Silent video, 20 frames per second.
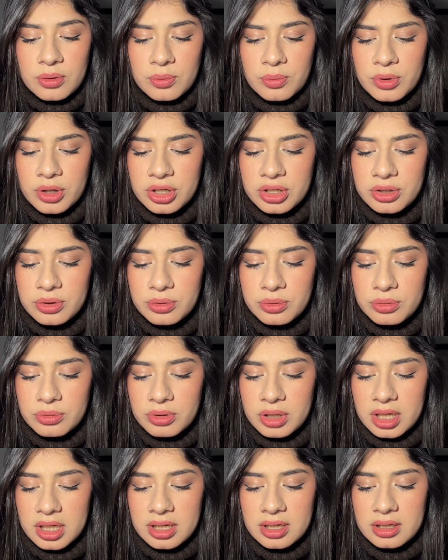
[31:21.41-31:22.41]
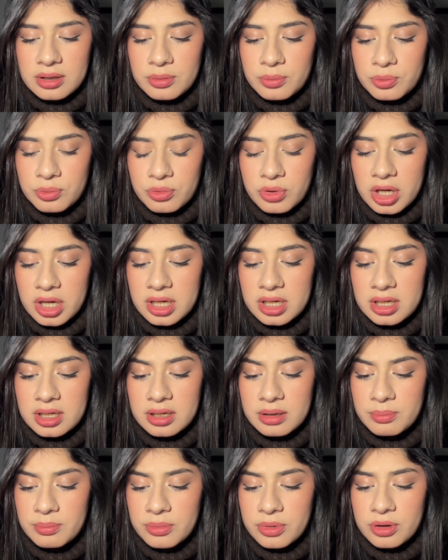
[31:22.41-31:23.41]
Were you writing
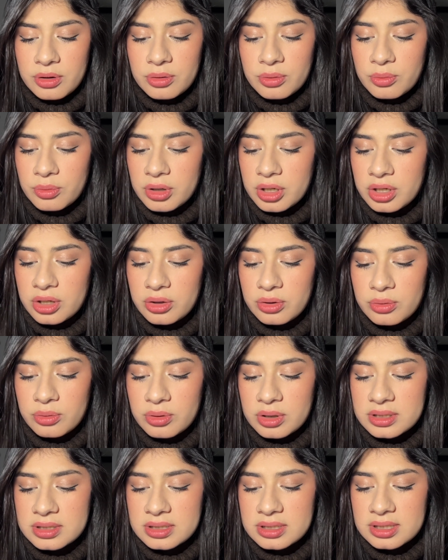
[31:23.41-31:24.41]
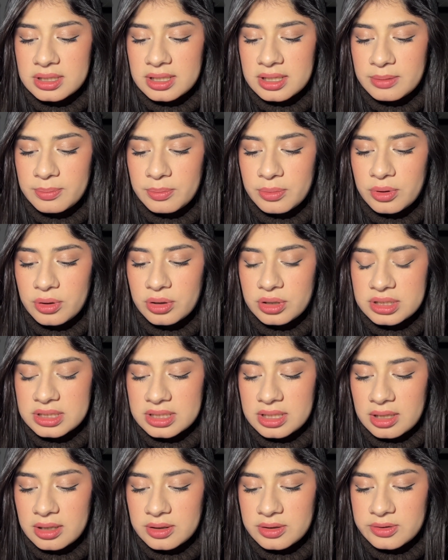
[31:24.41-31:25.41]
a book? Were you a sleeper
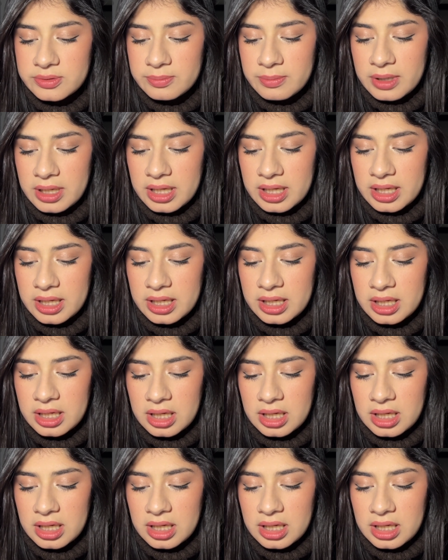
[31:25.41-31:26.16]
cell spy?